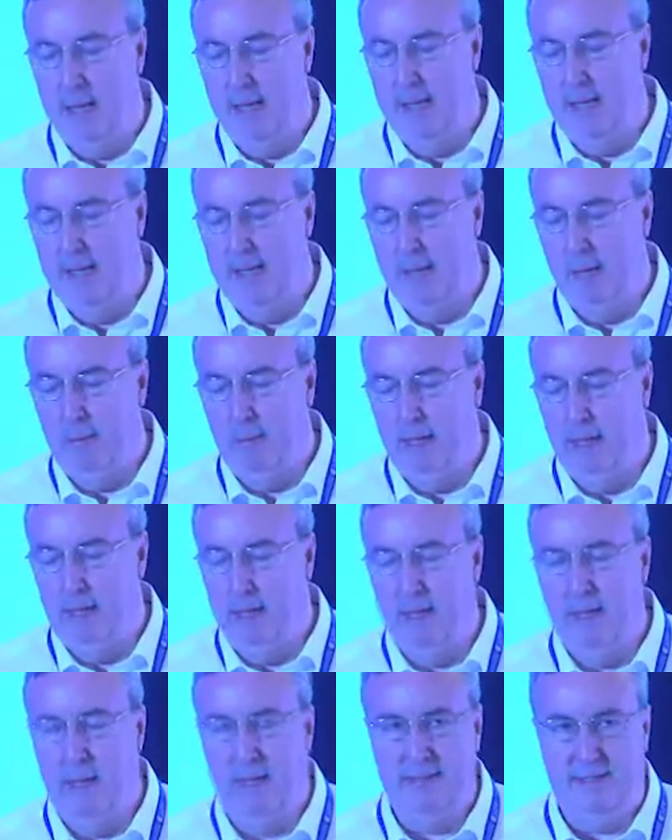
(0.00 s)

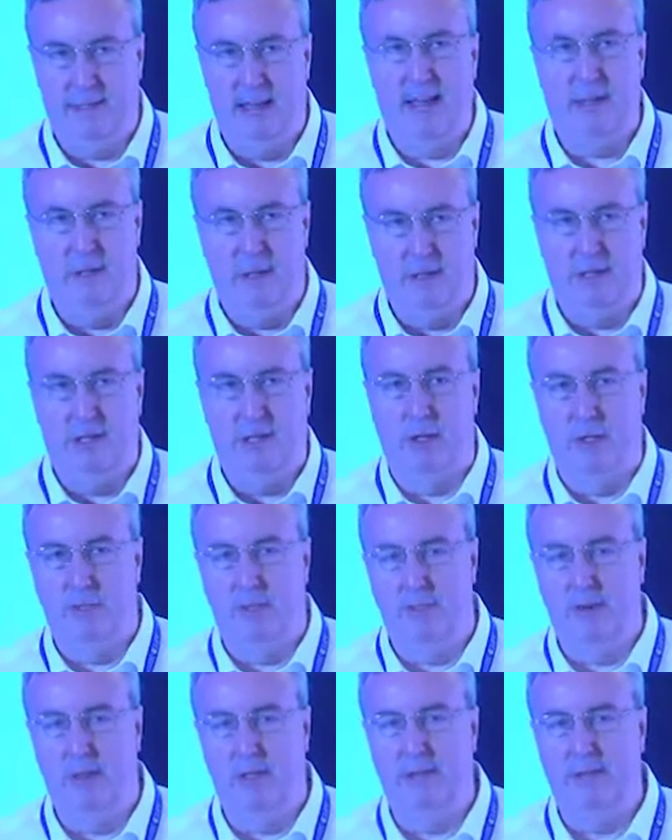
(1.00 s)
economic, technological
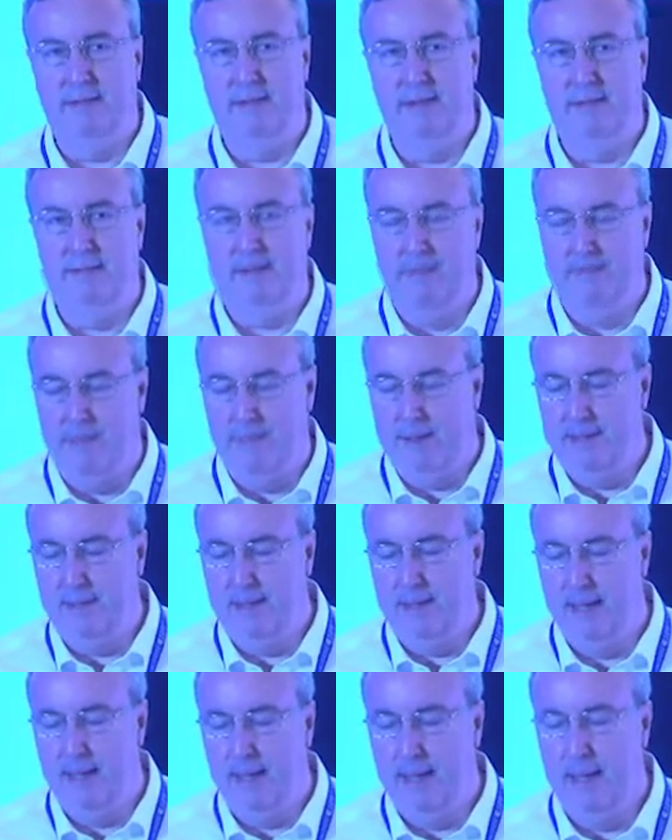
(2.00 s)
and productivity
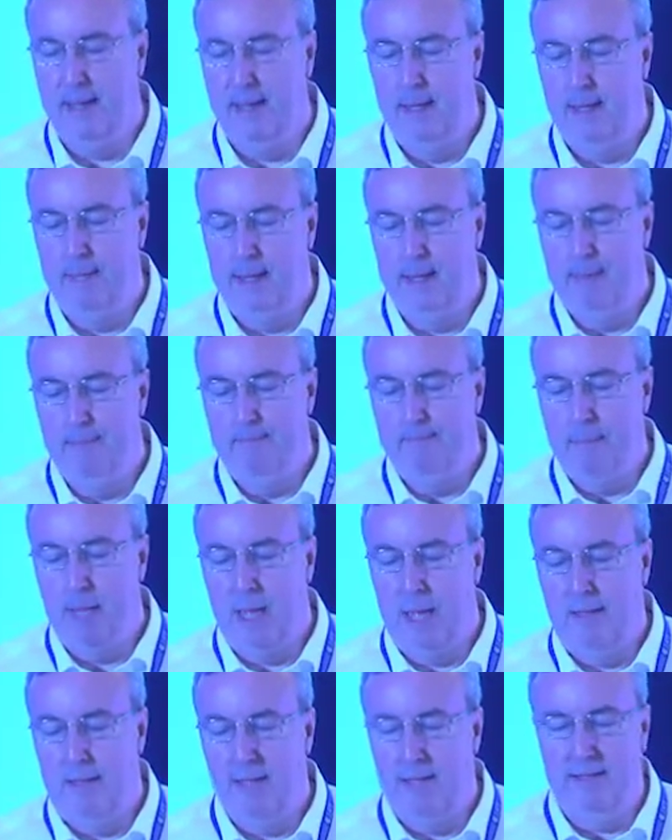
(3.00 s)
frontier,
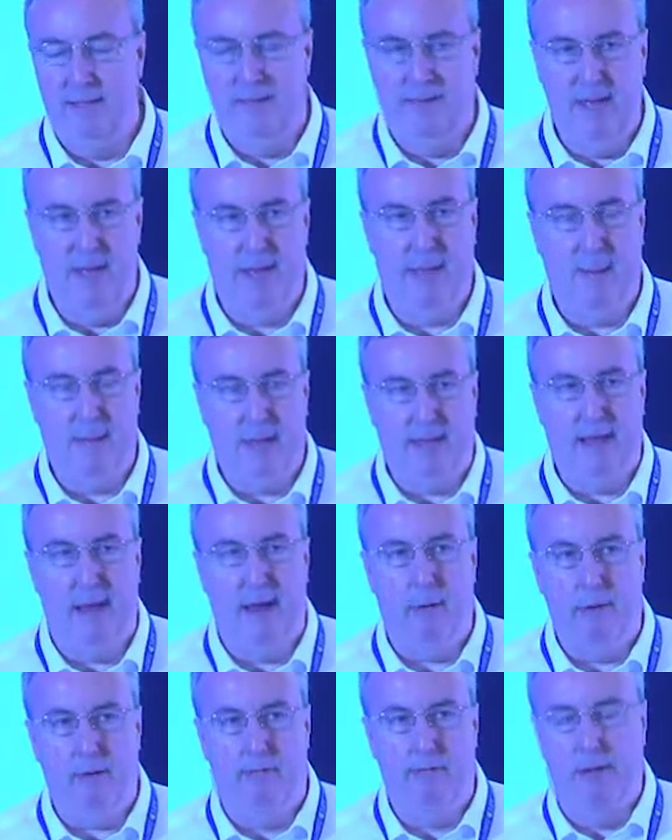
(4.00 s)
and then to think about
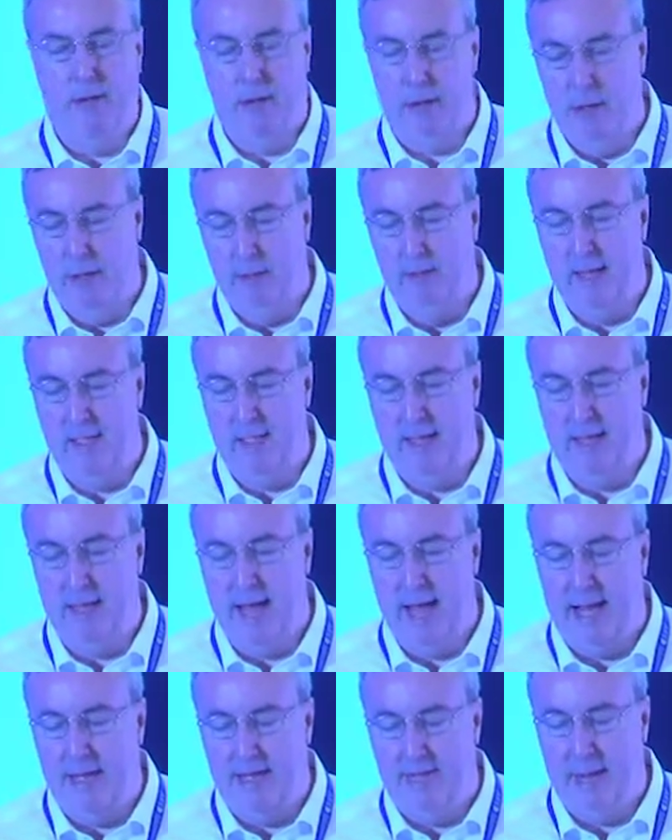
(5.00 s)
how other economies can
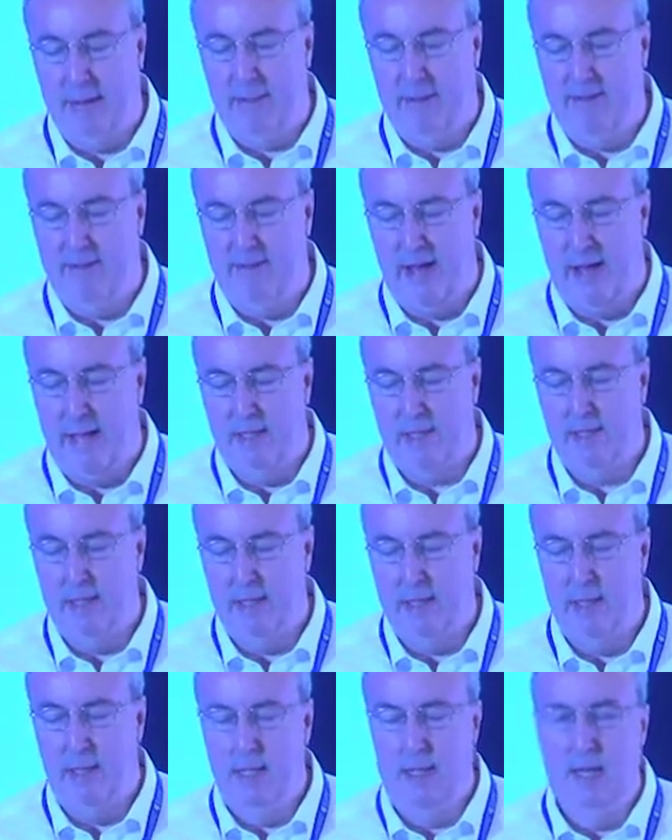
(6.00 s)
catch up with that.
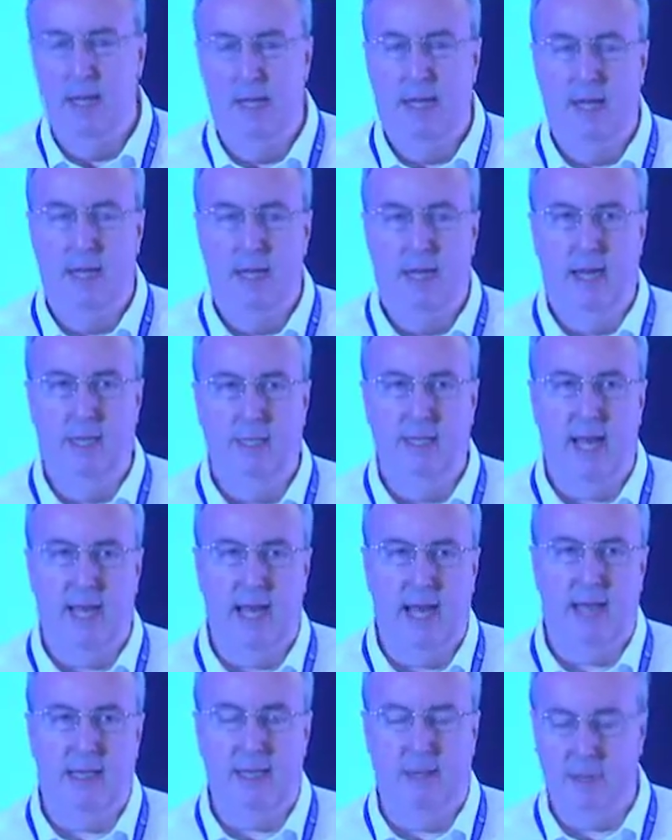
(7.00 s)
And that
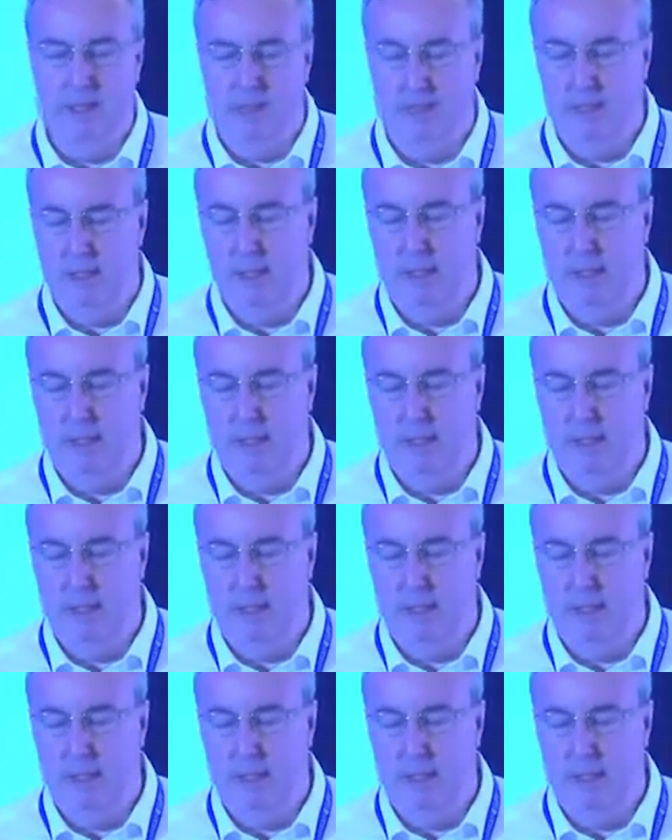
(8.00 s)
catch-up is